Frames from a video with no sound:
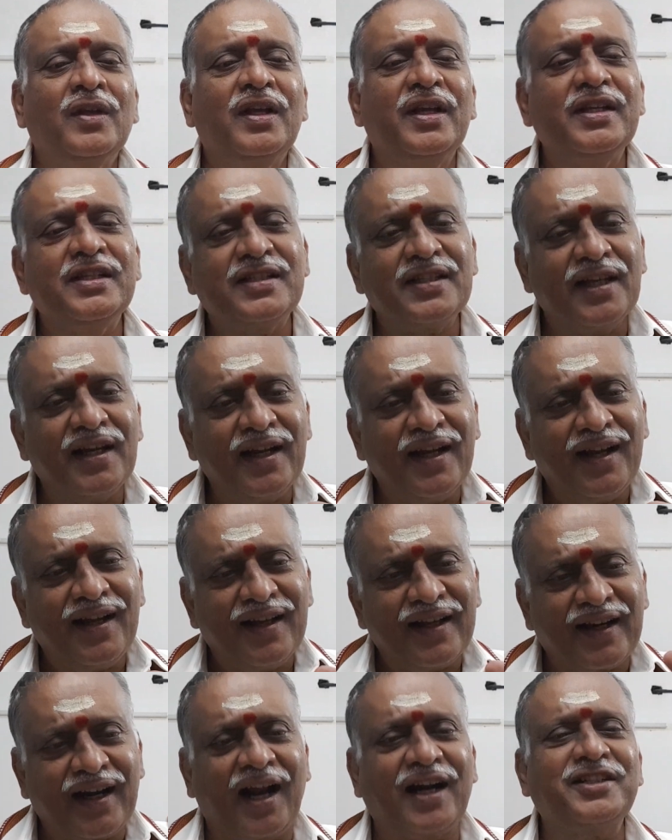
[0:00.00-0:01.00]
Is
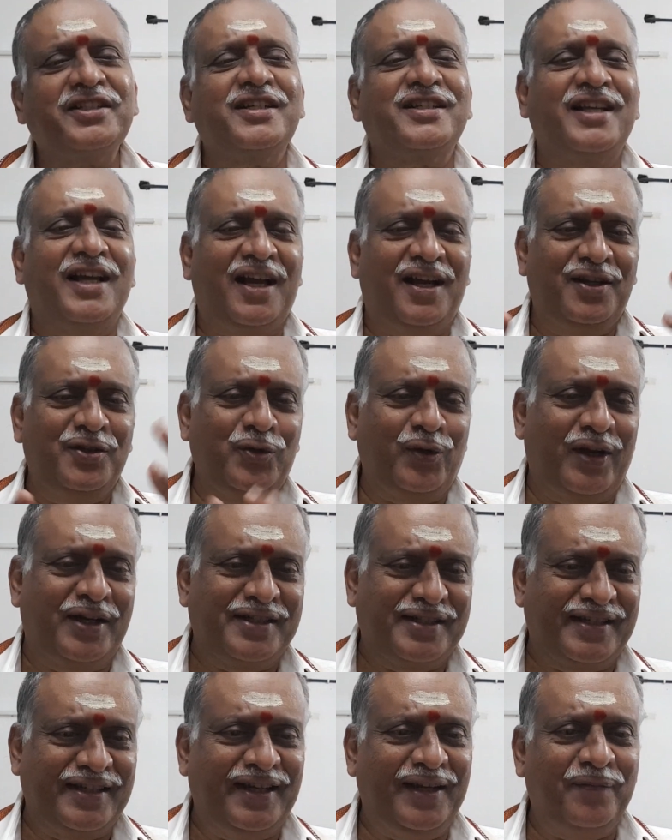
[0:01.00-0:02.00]
a Rakshasa, you can
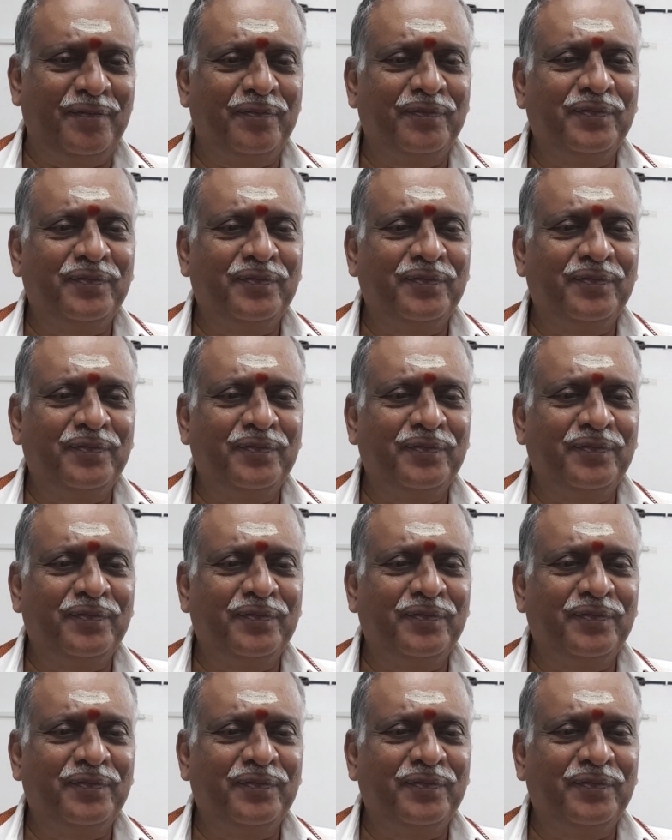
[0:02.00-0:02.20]
say.